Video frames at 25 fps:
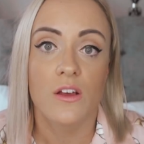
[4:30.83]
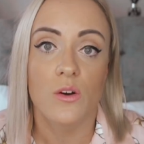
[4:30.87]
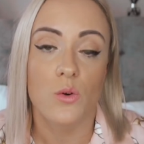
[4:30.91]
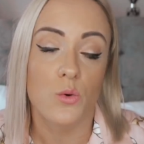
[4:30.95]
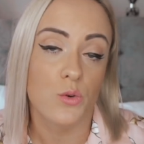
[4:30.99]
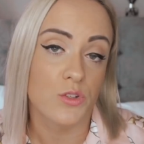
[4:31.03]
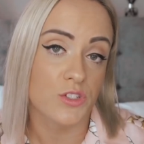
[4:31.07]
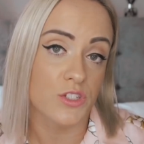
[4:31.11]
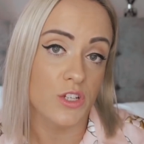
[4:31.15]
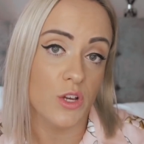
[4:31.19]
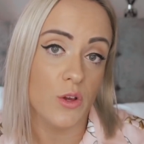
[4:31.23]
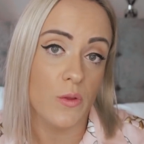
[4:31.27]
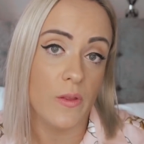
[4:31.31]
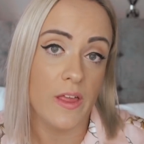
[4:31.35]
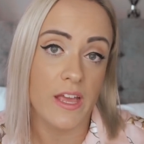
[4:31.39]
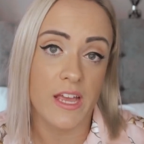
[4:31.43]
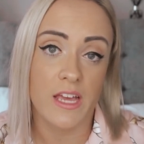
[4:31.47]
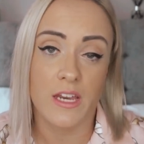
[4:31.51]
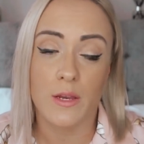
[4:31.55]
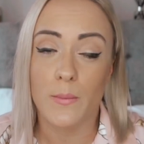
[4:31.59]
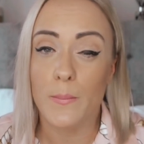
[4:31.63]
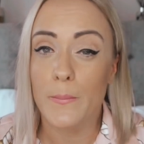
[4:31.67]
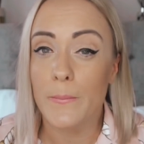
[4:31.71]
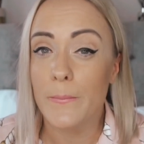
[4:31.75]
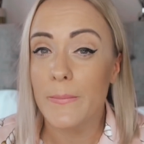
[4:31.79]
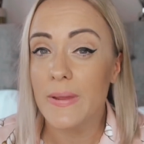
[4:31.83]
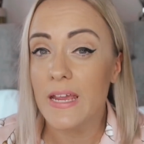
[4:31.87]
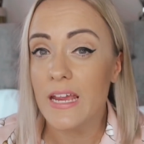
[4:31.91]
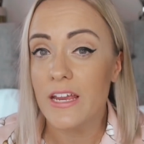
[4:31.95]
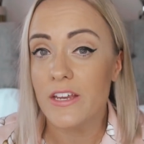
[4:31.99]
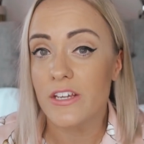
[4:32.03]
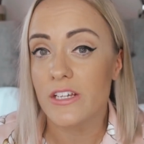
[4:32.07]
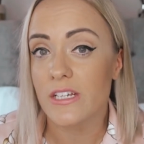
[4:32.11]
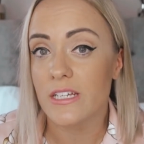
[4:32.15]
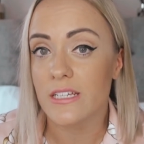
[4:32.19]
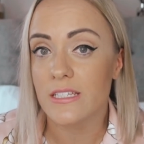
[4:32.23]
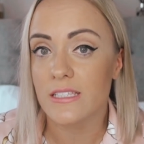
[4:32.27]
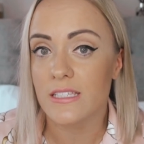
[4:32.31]
also they can
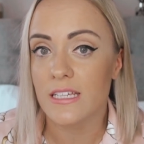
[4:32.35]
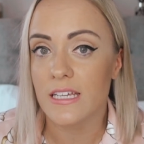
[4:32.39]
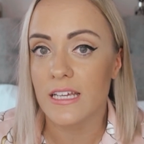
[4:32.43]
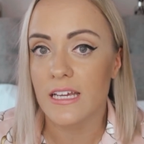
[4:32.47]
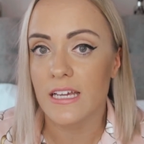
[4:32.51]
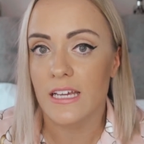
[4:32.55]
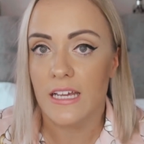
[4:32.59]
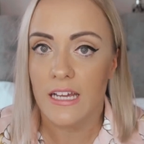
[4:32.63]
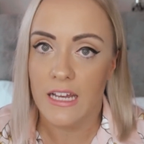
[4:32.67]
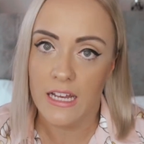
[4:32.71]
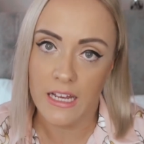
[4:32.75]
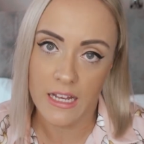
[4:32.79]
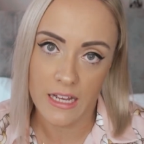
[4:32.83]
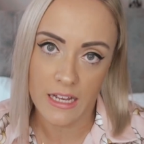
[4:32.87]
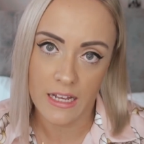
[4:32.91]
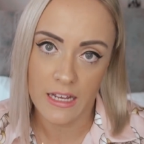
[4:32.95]
immediately see it.